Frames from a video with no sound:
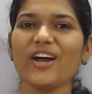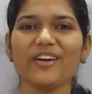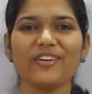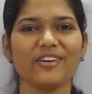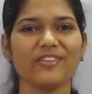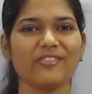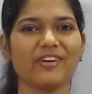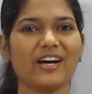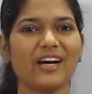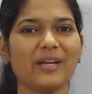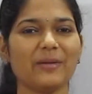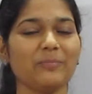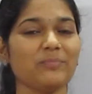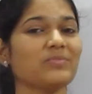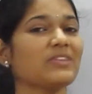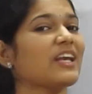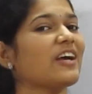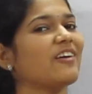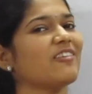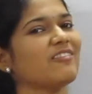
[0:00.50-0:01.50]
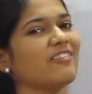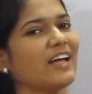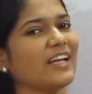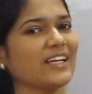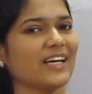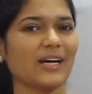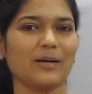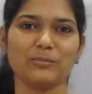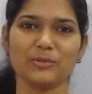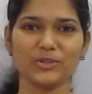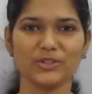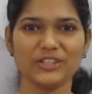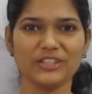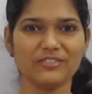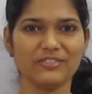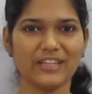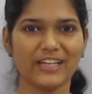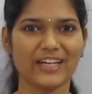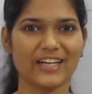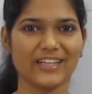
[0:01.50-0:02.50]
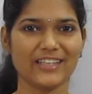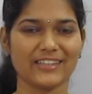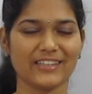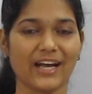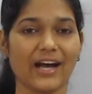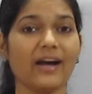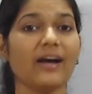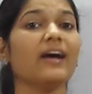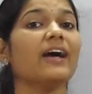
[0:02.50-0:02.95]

everyone, welcome to DIVYA GANITHA.